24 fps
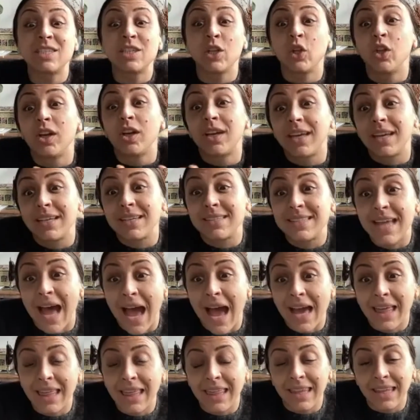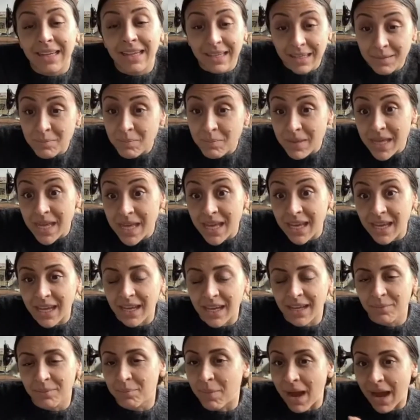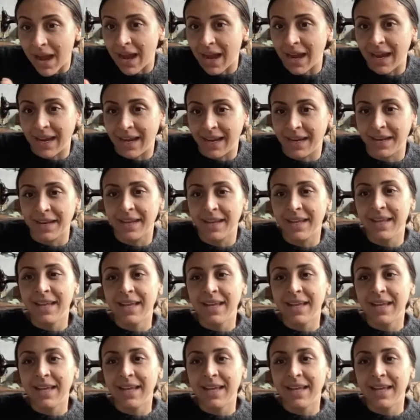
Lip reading: to look exactly like mine.